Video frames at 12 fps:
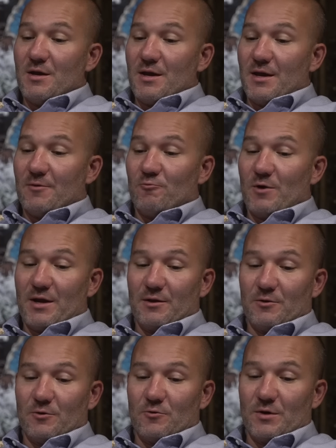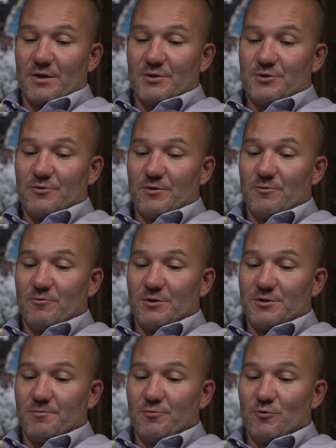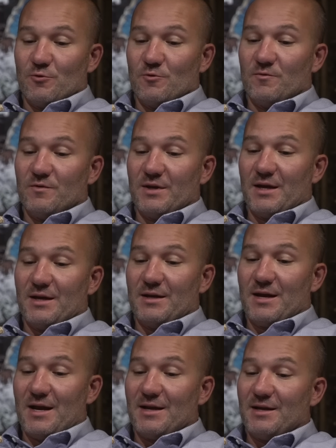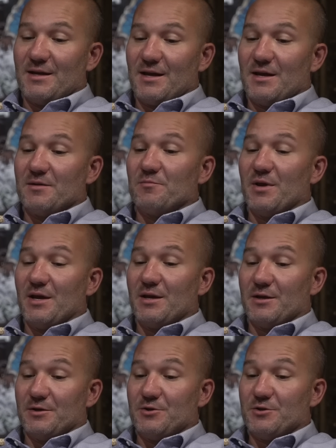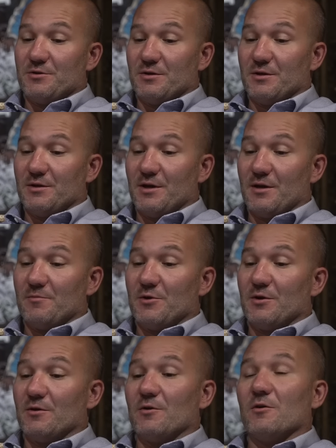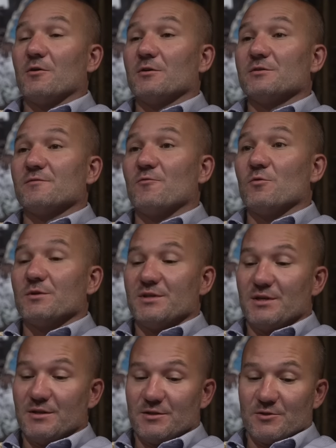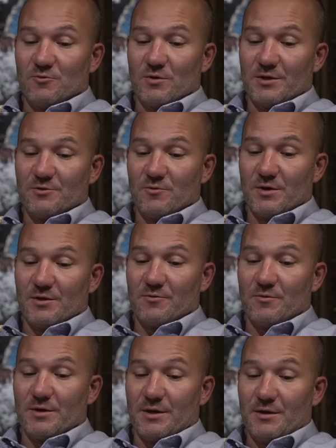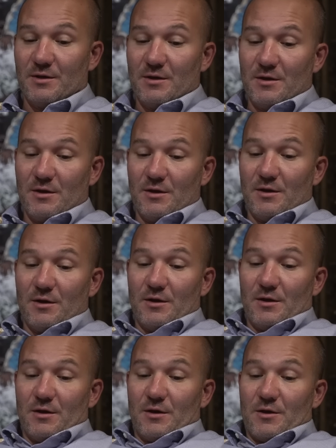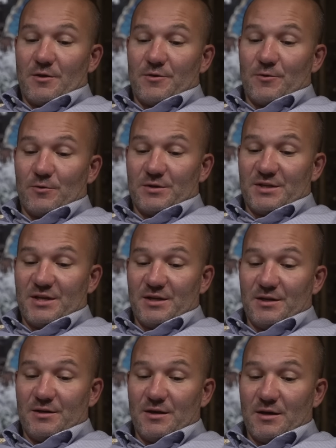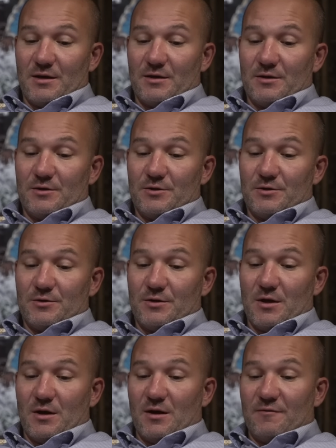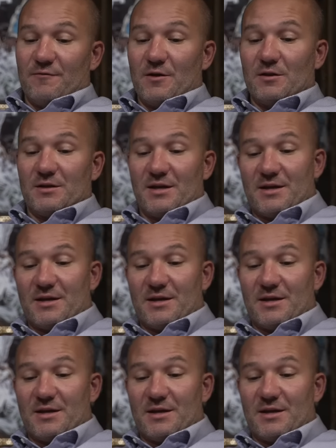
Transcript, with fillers: a regular grand jury, which approved a 98 page indictment on August 14th, 2023. 13 uh, felony